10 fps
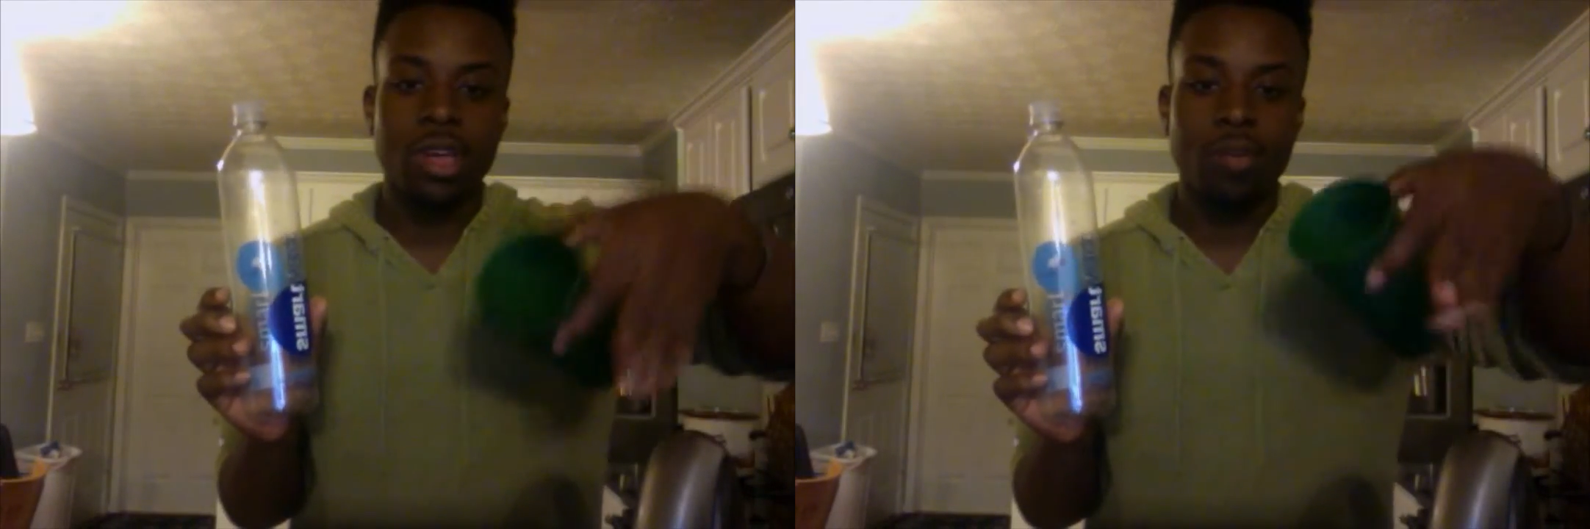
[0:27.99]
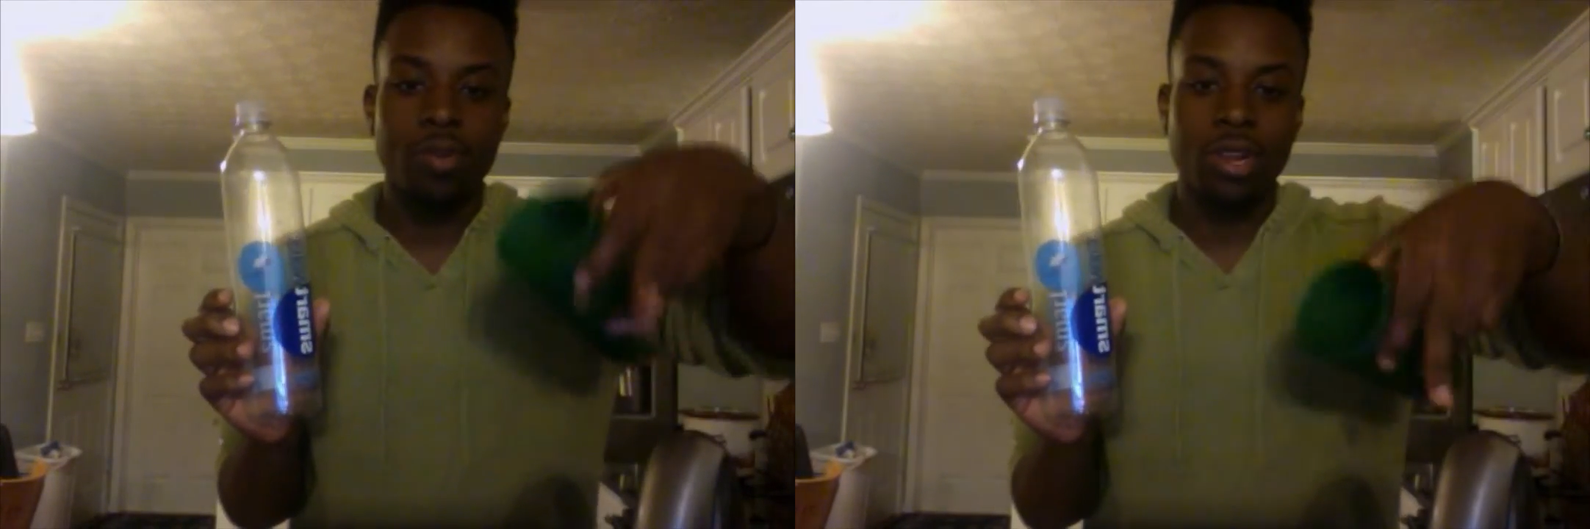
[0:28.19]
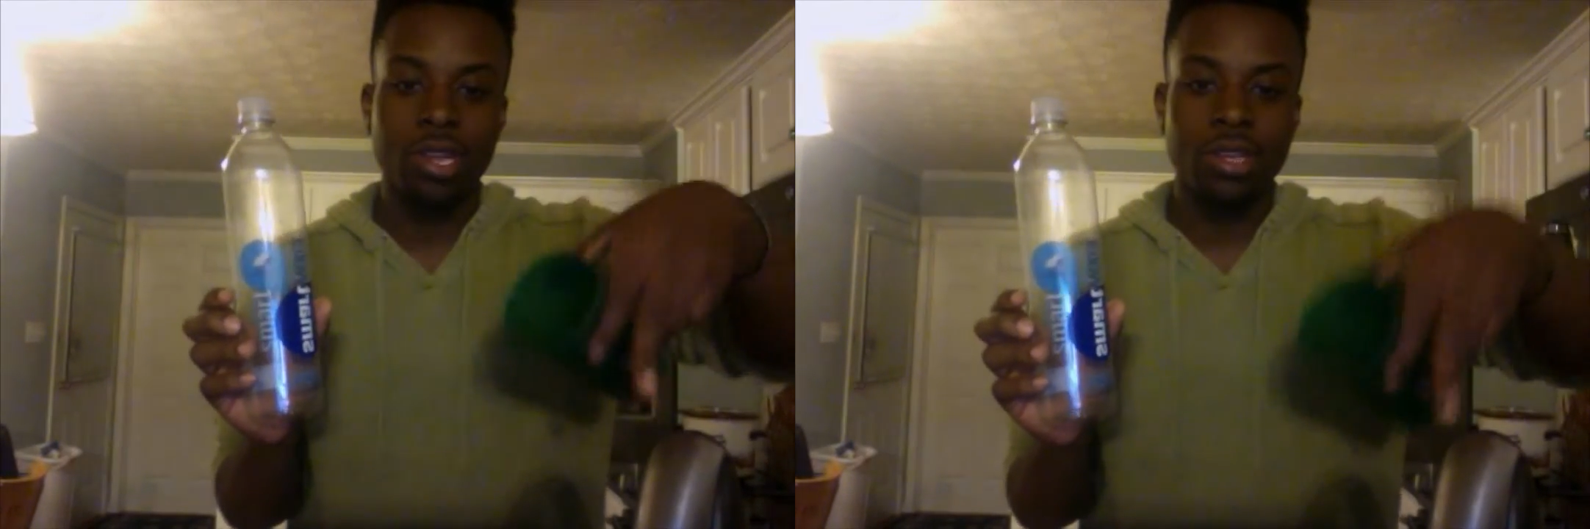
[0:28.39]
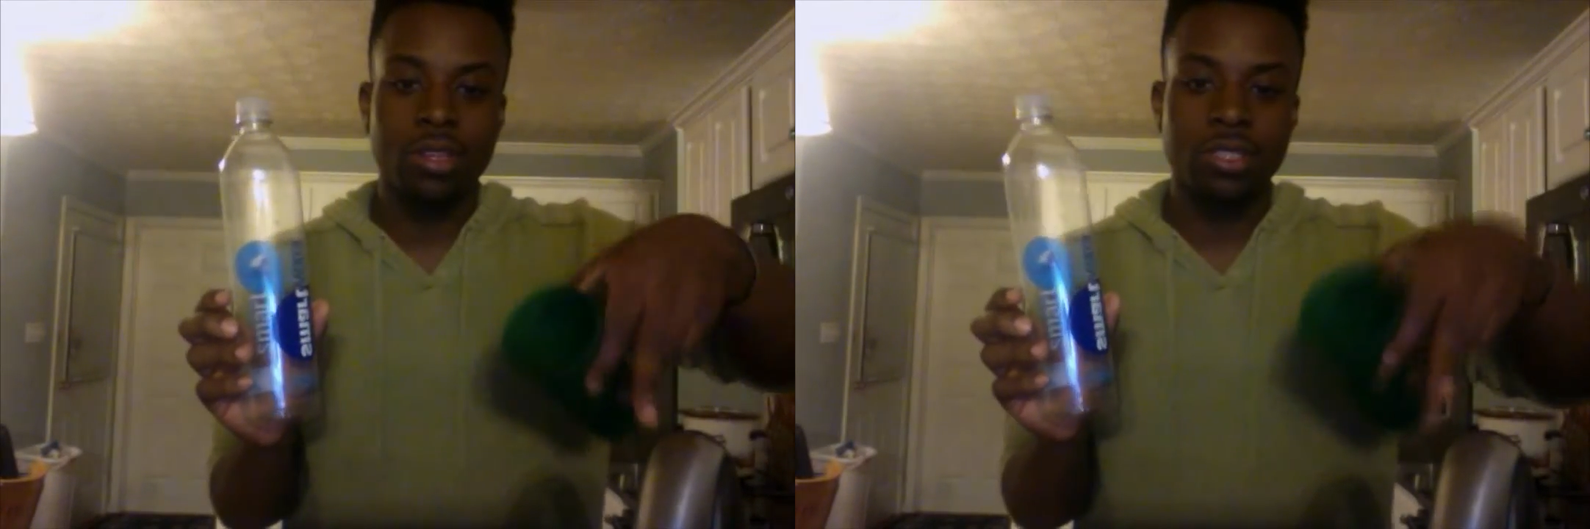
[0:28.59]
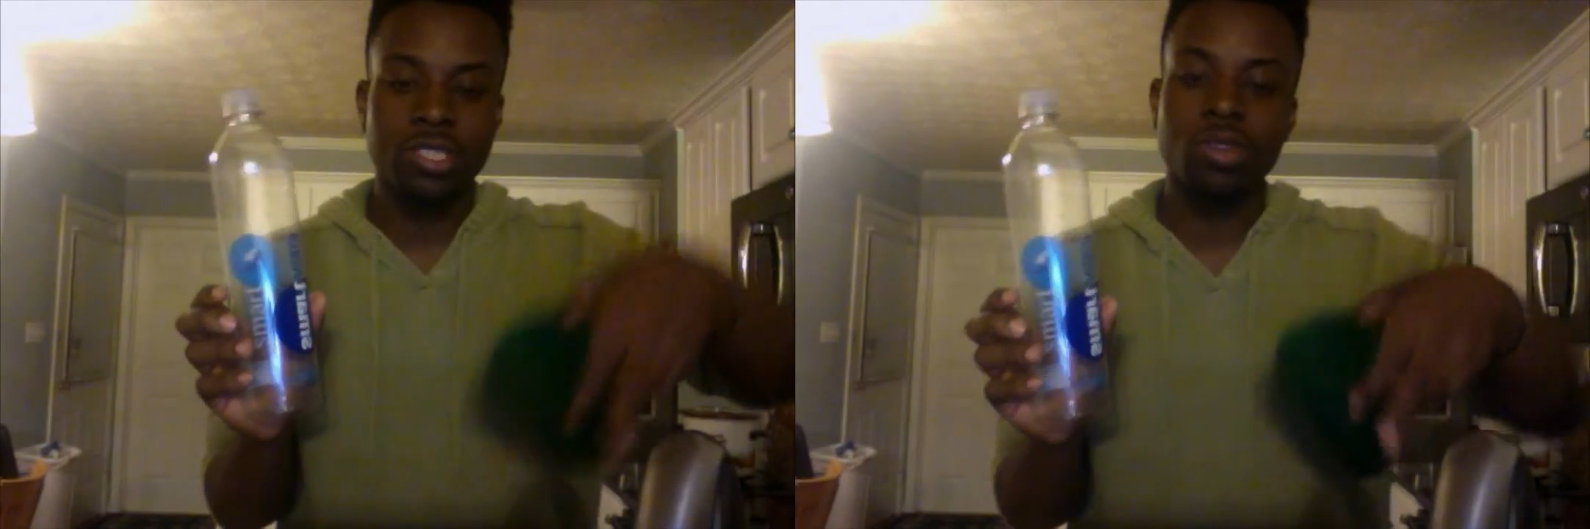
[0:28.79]
I put a link in the
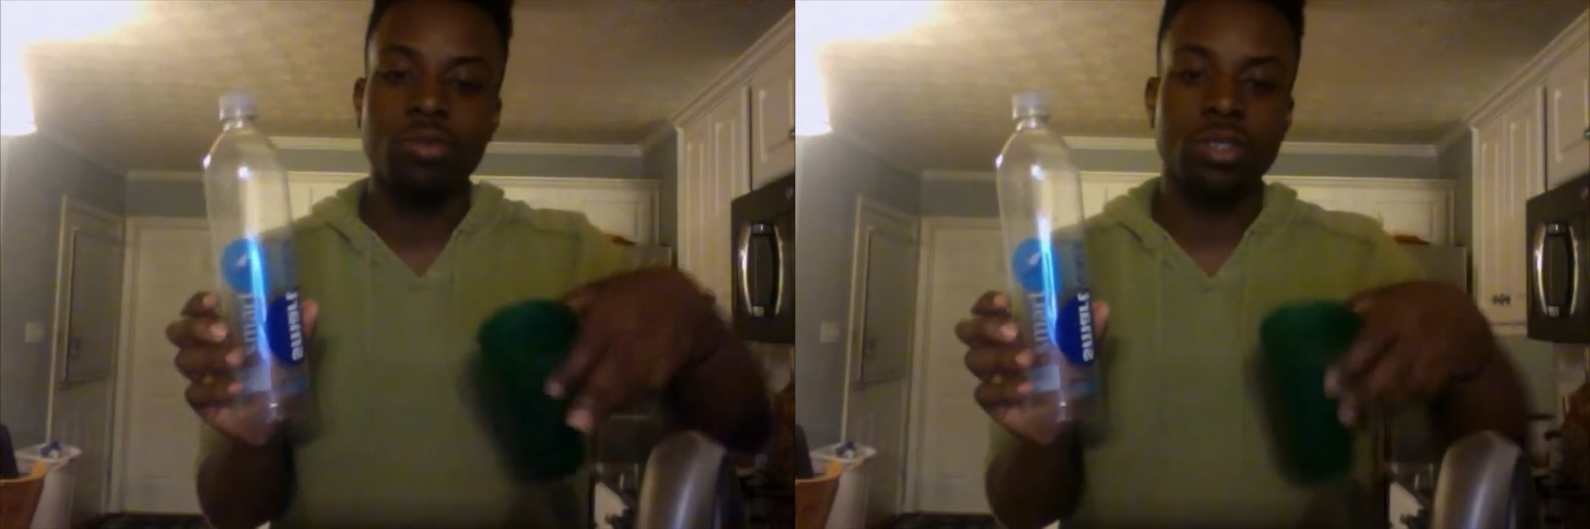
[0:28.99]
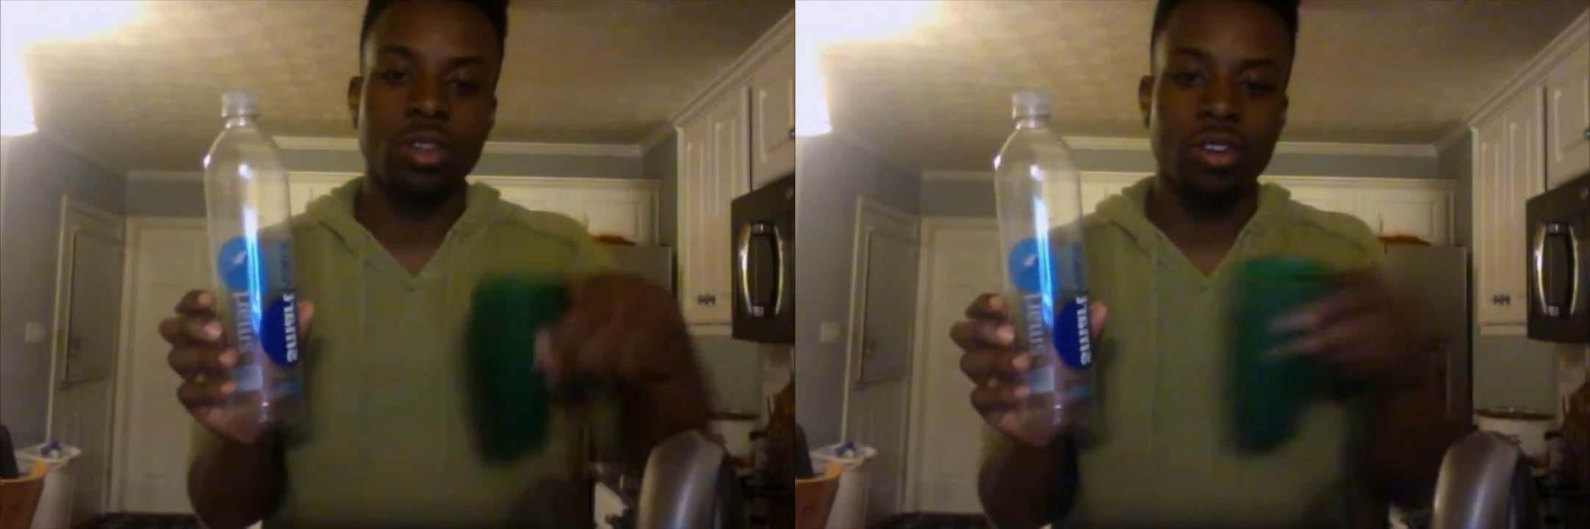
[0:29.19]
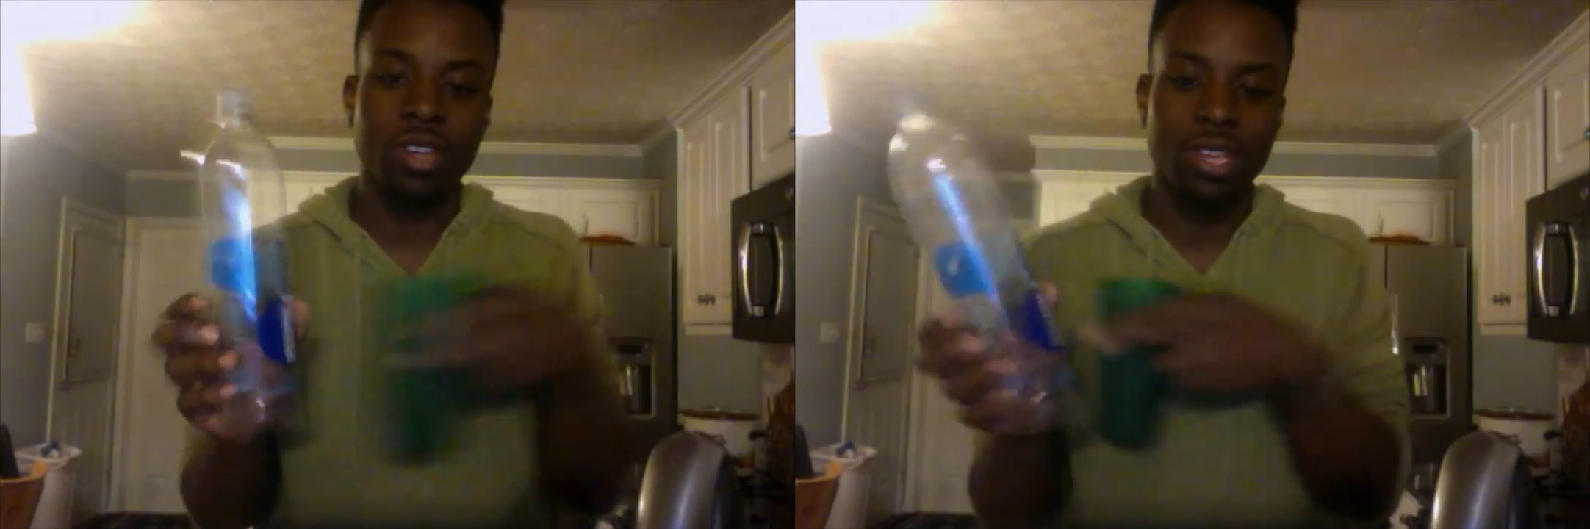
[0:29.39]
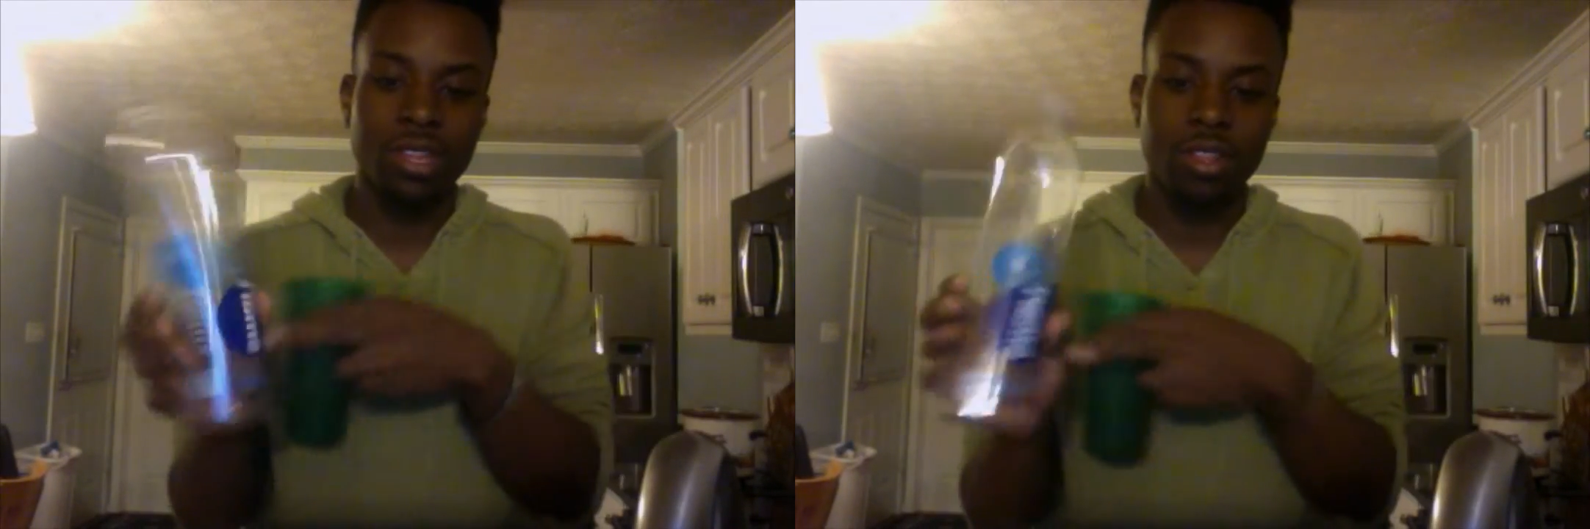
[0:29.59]
description how to get